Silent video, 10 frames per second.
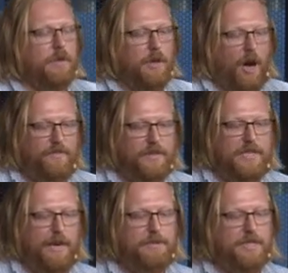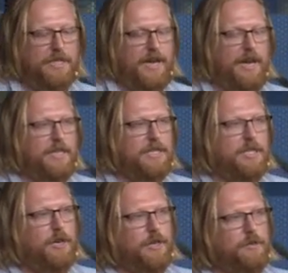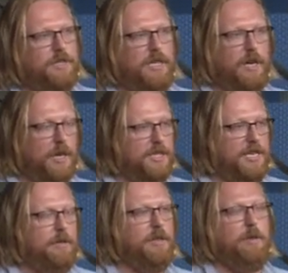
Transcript: oftentimes in this case start using unstable